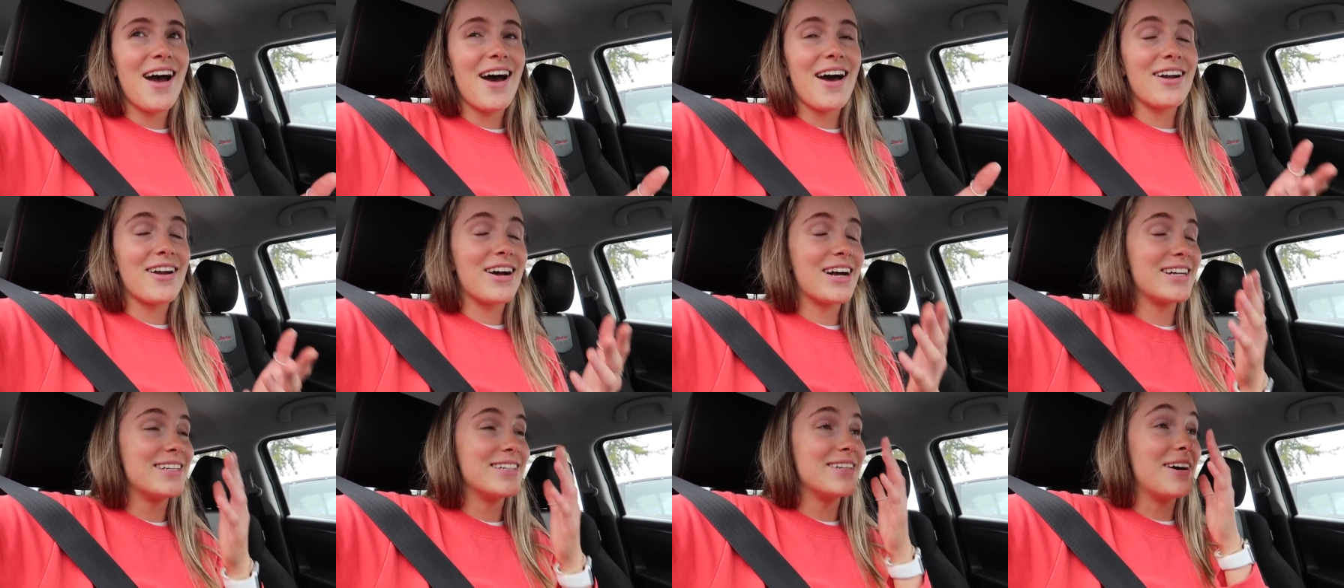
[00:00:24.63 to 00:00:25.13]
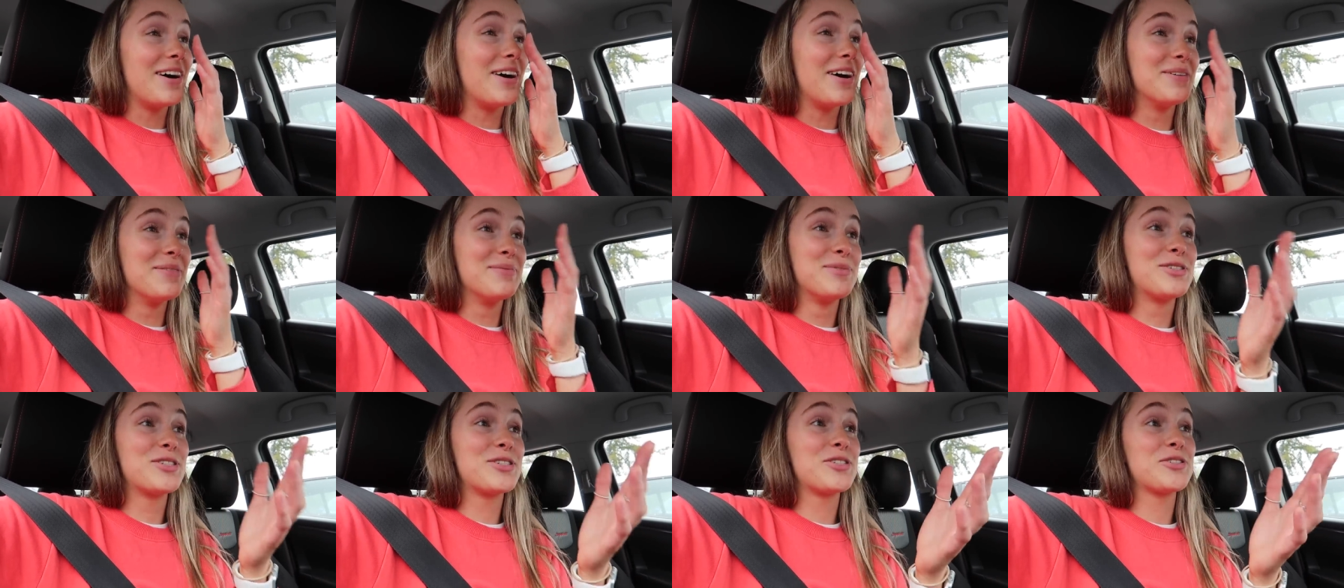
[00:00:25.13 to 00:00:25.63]
And
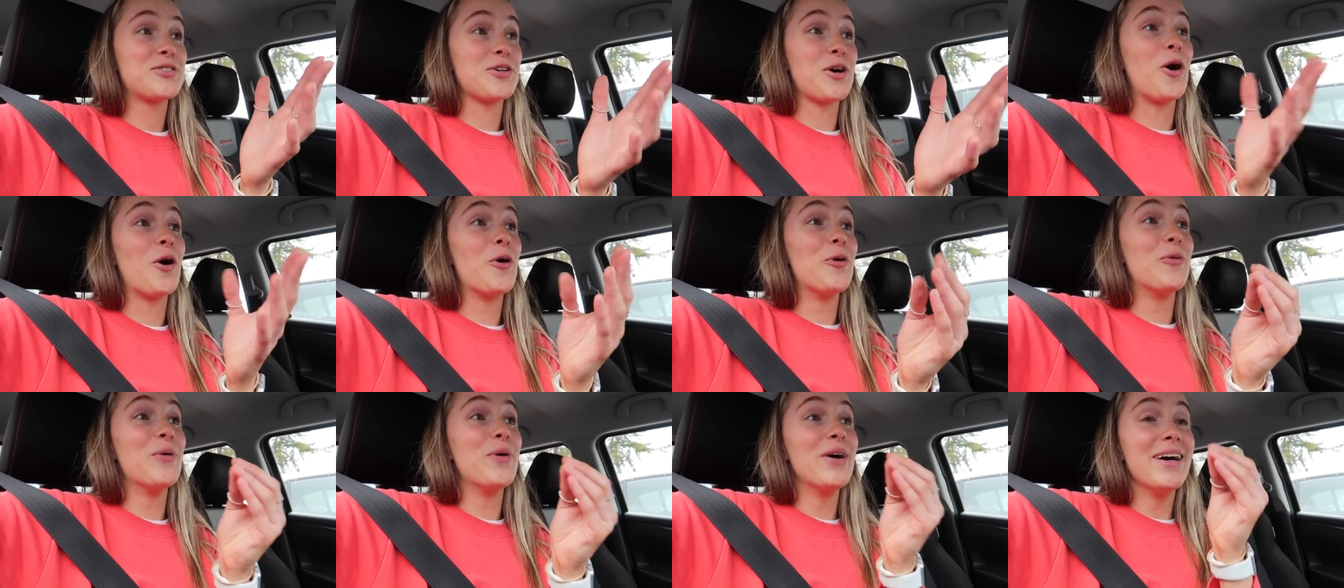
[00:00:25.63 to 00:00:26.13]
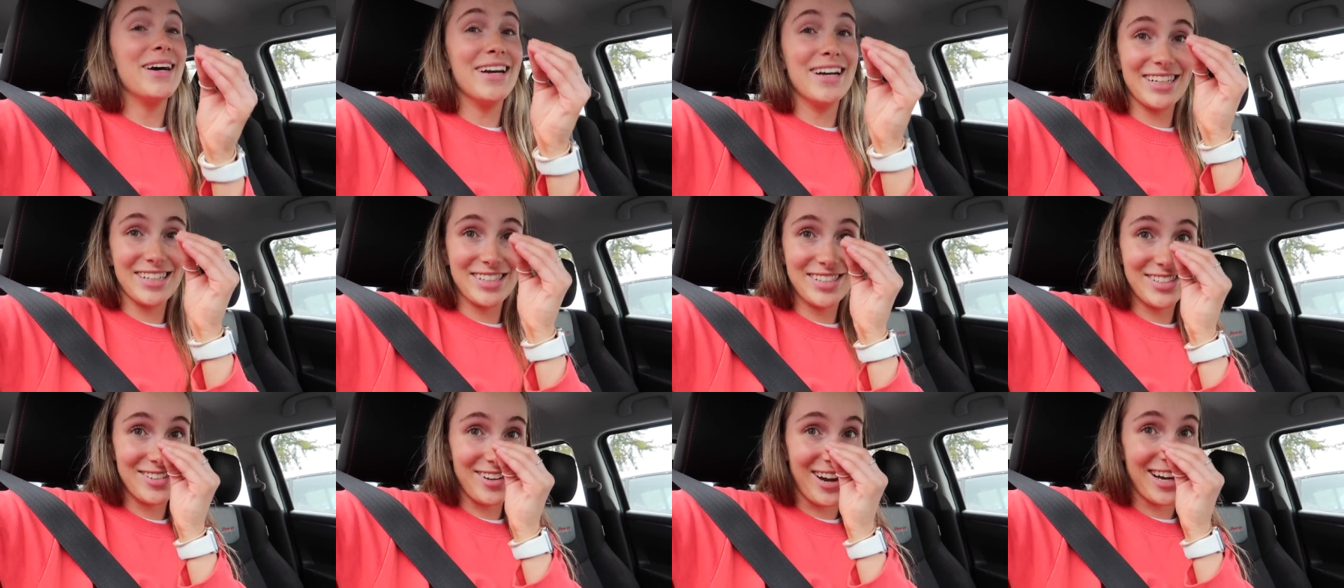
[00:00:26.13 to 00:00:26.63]
I'm so
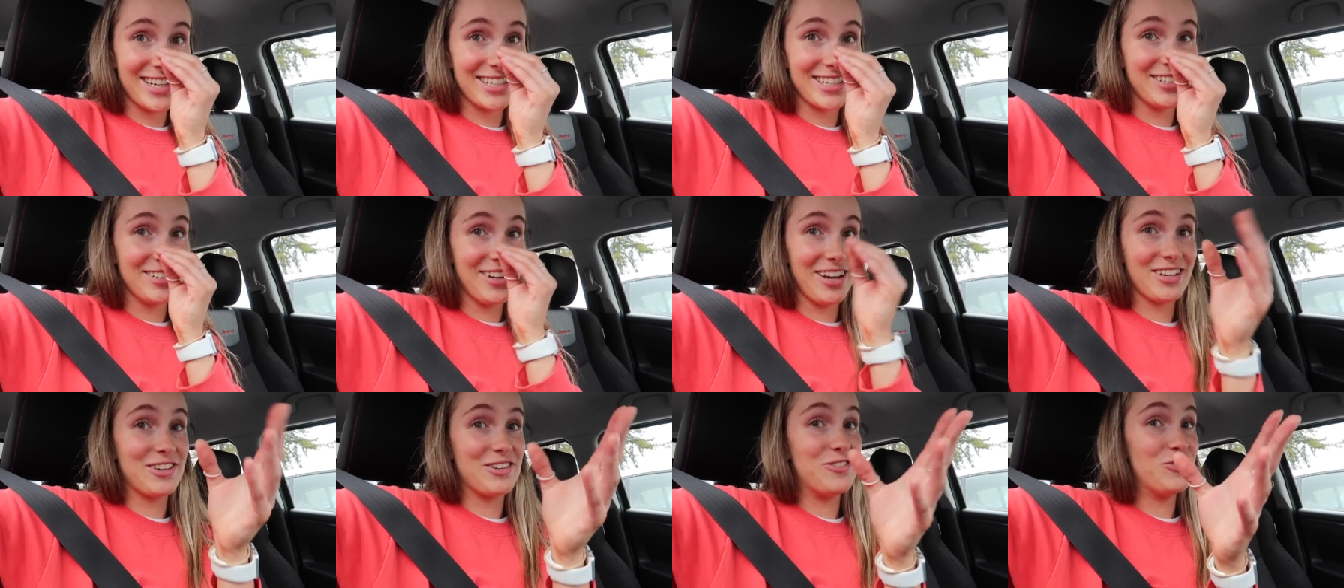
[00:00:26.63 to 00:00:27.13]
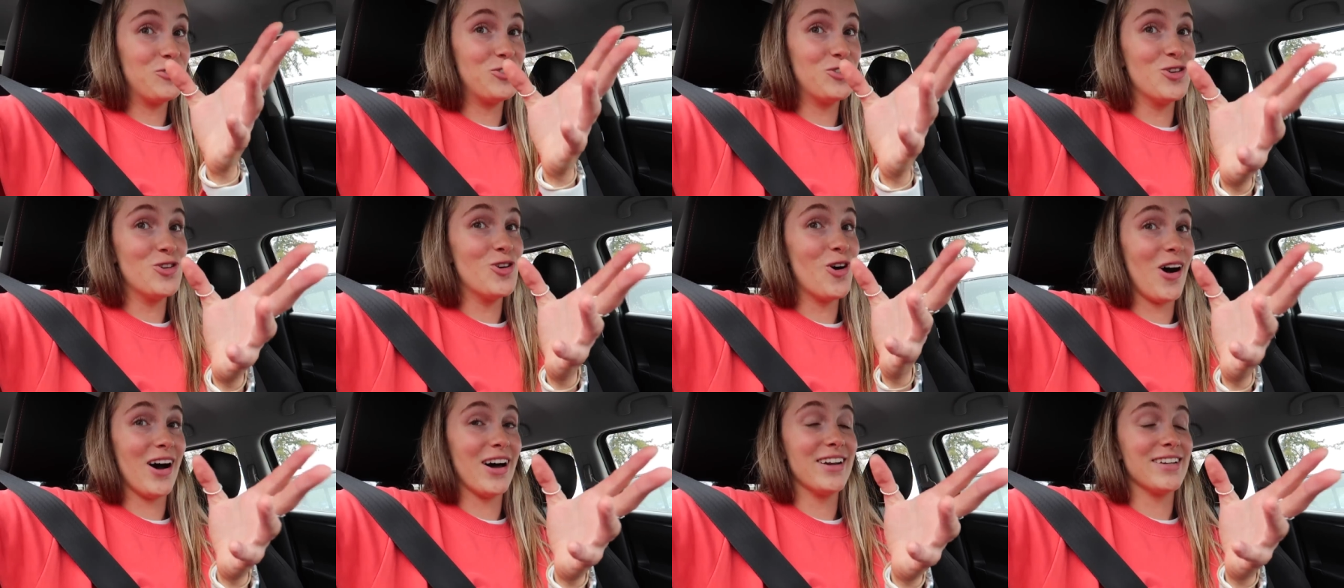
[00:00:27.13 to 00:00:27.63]
excited, like you do
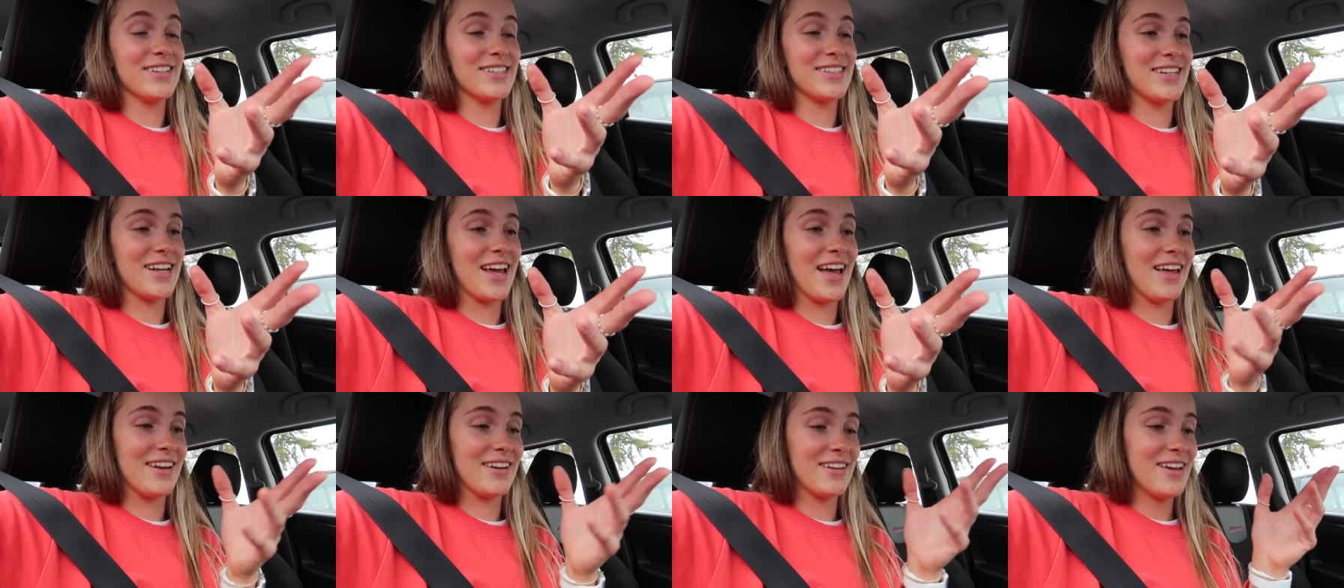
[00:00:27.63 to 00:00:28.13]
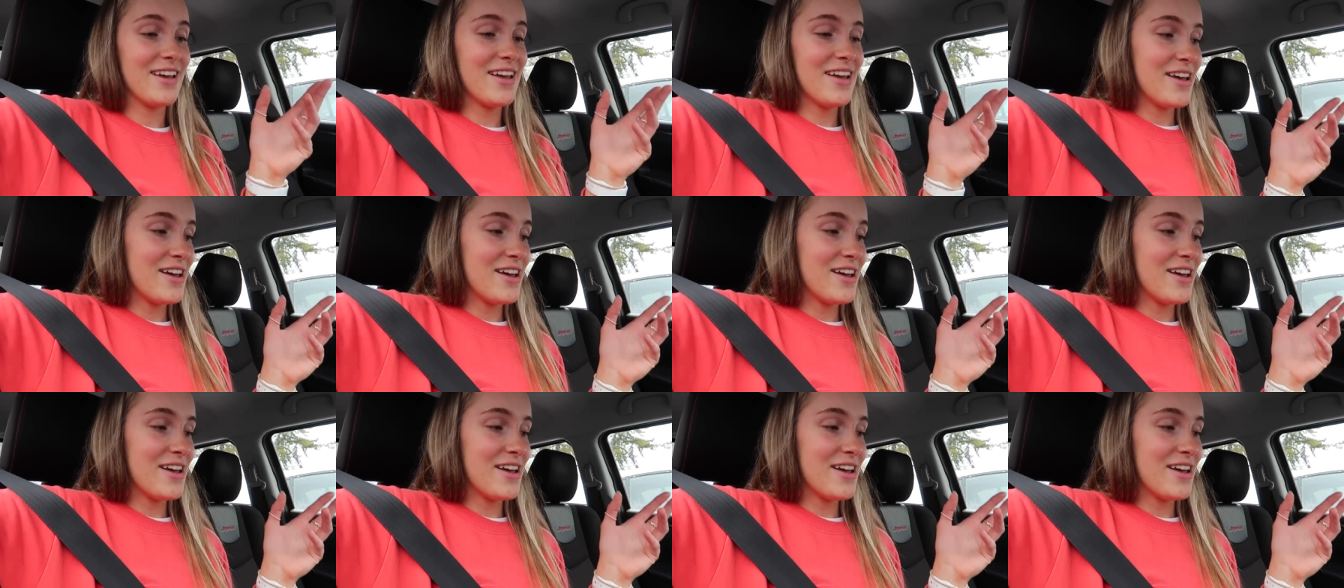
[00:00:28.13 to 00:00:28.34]
not understand.